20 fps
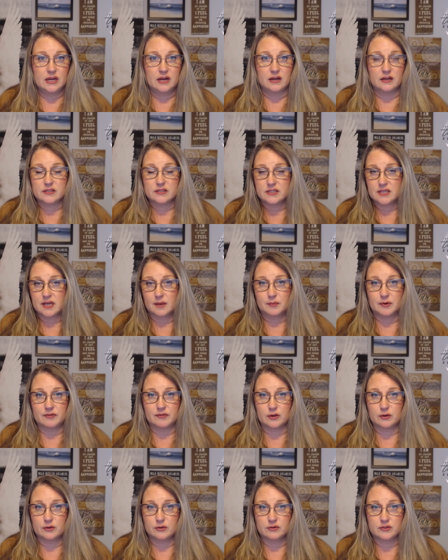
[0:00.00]
some of
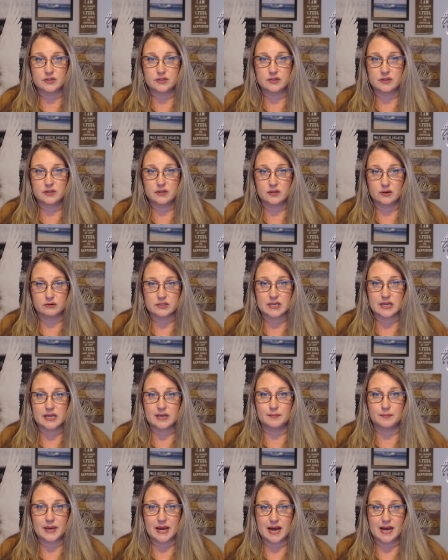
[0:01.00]
those, those
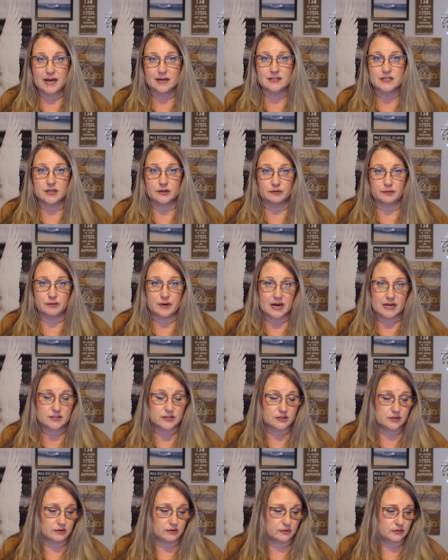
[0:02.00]
impacts and
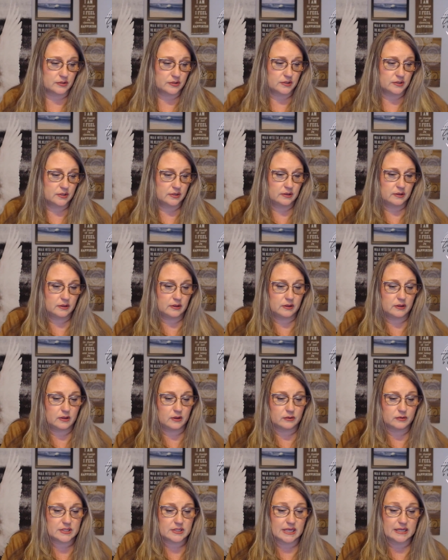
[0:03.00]
arrest those,
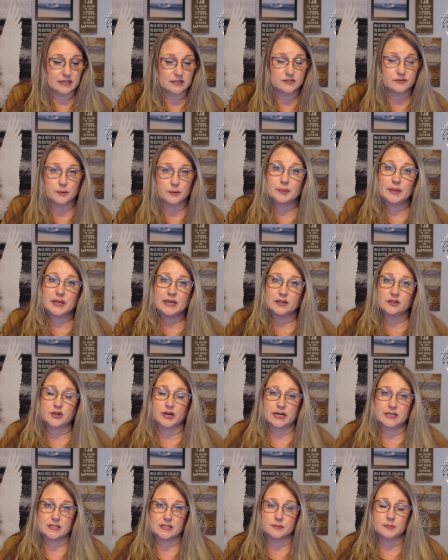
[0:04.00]
those things from being
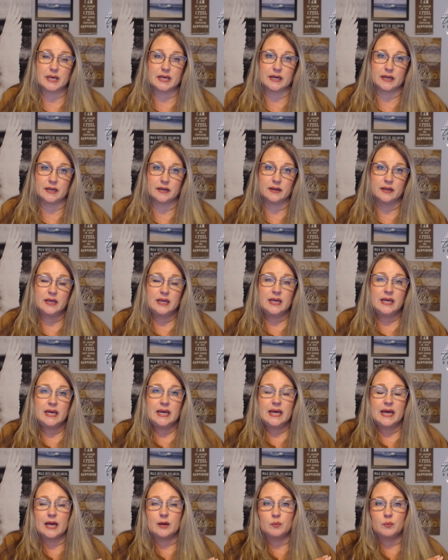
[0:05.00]
transmitted.
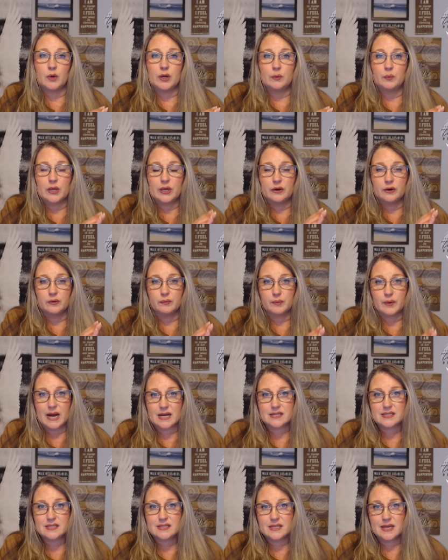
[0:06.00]
And when we
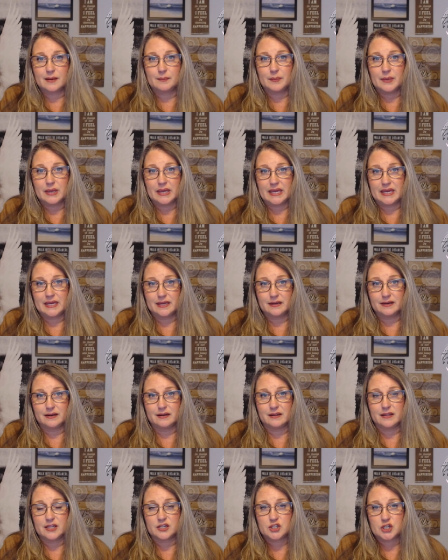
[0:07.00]
arrest them in
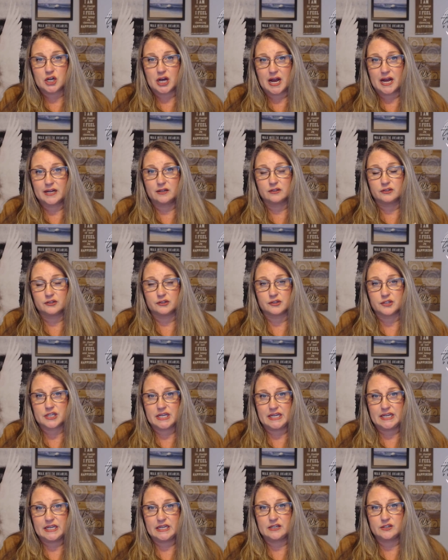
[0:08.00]
the child or
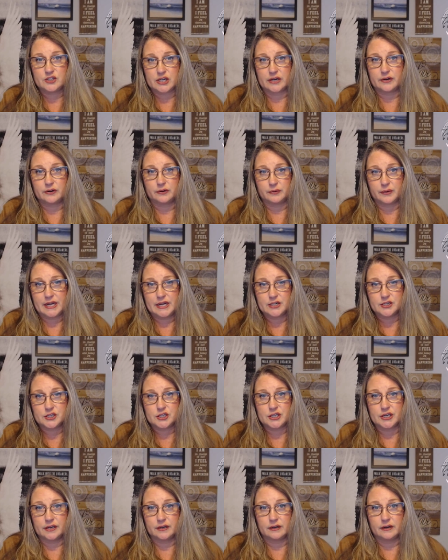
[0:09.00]
teen
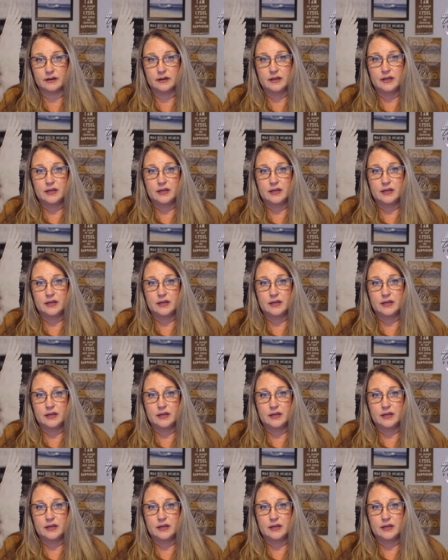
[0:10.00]
generation,